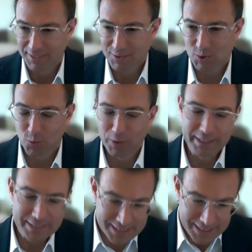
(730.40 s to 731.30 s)
So
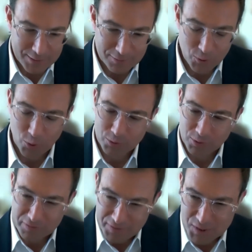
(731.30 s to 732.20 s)
instead of going
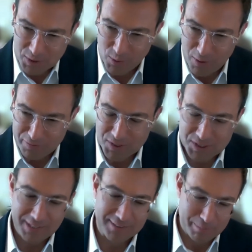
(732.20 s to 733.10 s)
to the physical office,
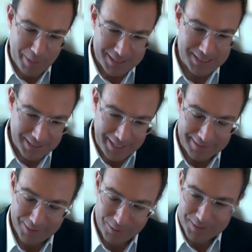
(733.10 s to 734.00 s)
take the bus and
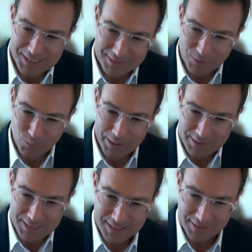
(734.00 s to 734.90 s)
get there and sit and
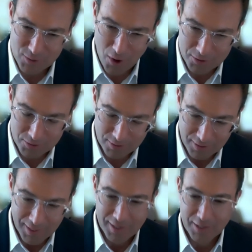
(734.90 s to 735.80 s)
wait and see the
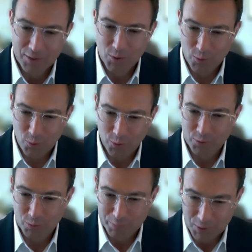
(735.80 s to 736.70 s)
doctor, you're
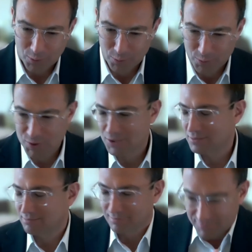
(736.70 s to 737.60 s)
going to
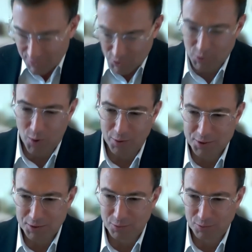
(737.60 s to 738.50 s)
use
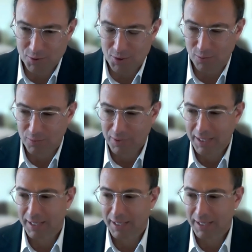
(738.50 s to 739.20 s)
technology to do so.